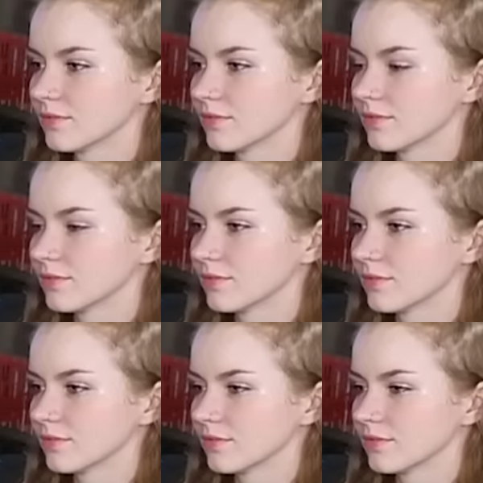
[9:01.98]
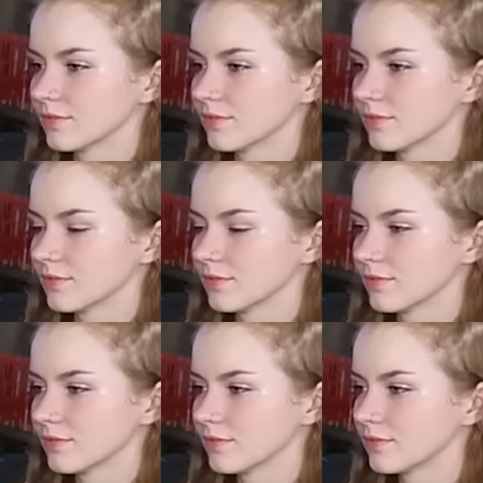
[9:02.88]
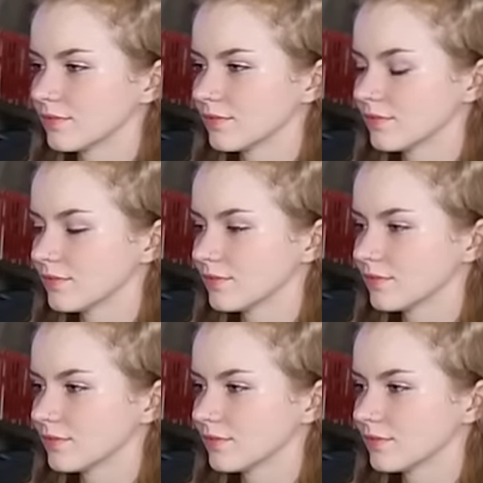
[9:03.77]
(silent)